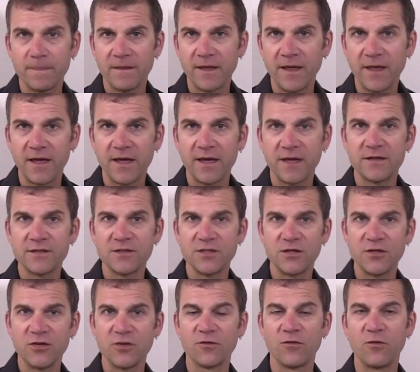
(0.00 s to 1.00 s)
and
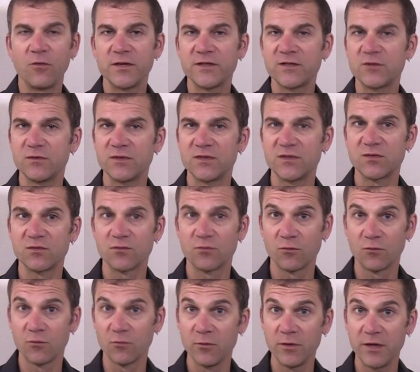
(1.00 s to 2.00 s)
your voice was
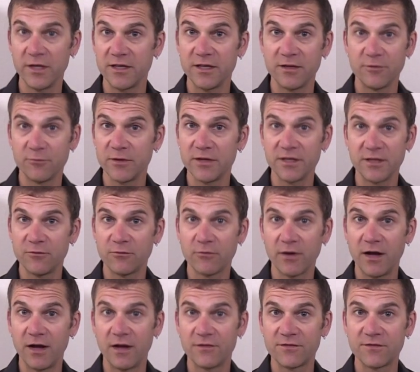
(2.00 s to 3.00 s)
really, really
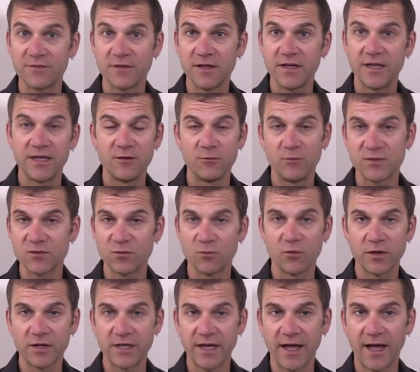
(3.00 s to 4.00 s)
rough and it wasn't
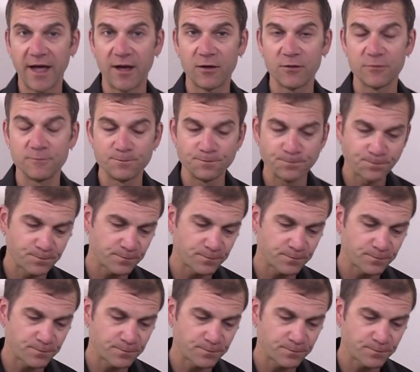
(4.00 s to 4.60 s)
working out,